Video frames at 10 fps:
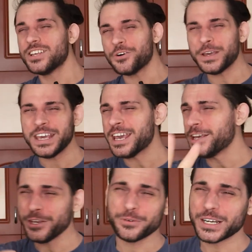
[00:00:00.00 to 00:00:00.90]
Zoey,
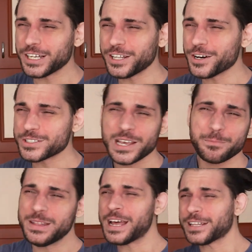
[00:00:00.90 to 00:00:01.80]
you were close,
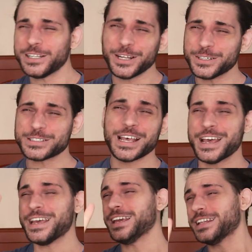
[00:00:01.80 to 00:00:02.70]
but not close
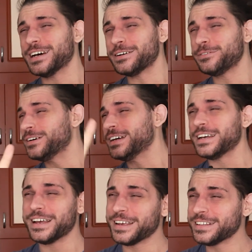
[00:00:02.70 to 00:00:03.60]
enough,
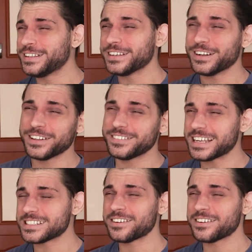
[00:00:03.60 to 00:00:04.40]
and all of that